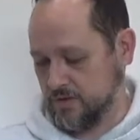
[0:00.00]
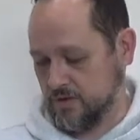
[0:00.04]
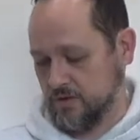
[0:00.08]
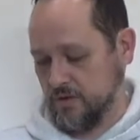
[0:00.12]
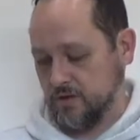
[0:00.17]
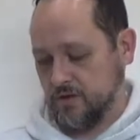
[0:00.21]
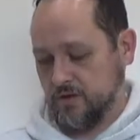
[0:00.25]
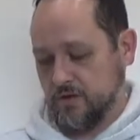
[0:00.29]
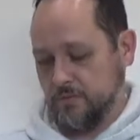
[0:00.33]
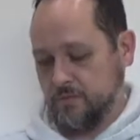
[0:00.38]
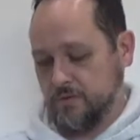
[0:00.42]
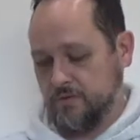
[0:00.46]

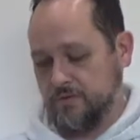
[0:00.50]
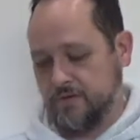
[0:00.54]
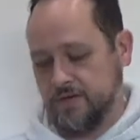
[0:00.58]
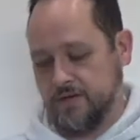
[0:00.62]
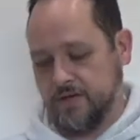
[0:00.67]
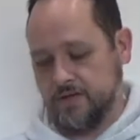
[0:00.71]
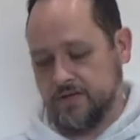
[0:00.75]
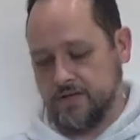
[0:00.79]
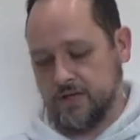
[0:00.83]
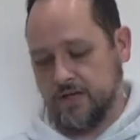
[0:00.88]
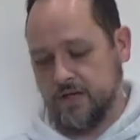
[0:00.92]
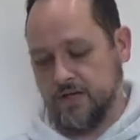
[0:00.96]
a couple of
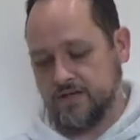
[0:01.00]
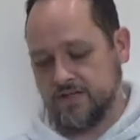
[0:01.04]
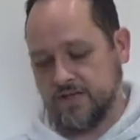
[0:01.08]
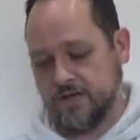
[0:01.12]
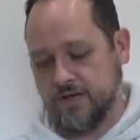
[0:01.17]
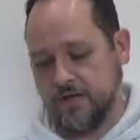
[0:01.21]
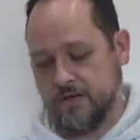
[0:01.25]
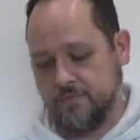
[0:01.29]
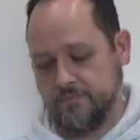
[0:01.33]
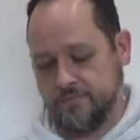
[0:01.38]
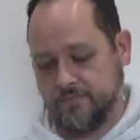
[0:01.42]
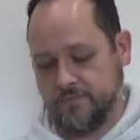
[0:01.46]
nice layers
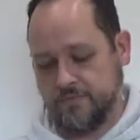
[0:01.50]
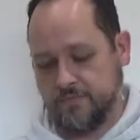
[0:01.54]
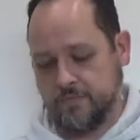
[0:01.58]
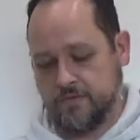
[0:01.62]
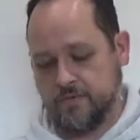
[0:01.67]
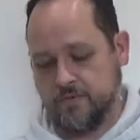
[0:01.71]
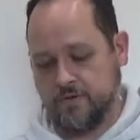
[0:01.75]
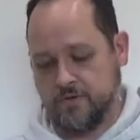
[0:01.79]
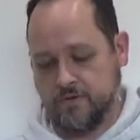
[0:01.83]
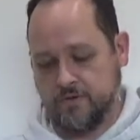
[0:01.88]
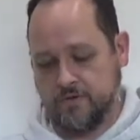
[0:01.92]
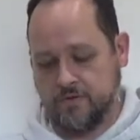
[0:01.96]
in
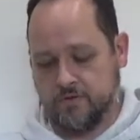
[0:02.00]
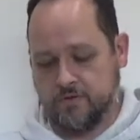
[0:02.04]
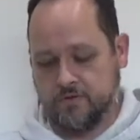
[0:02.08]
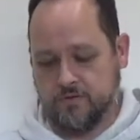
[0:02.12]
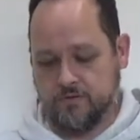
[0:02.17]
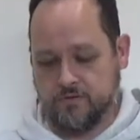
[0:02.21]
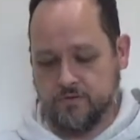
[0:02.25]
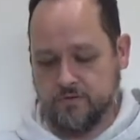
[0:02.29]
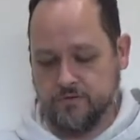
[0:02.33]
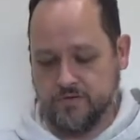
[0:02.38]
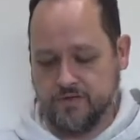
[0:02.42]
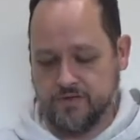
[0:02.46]
it,
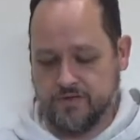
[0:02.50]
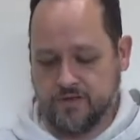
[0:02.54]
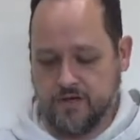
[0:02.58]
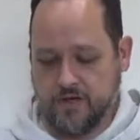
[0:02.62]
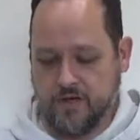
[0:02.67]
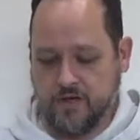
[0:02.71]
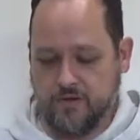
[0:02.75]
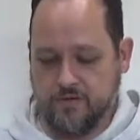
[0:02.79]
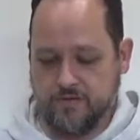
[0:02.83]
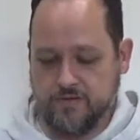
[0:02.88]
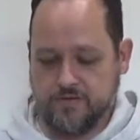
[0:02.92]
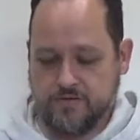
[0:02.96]
all designed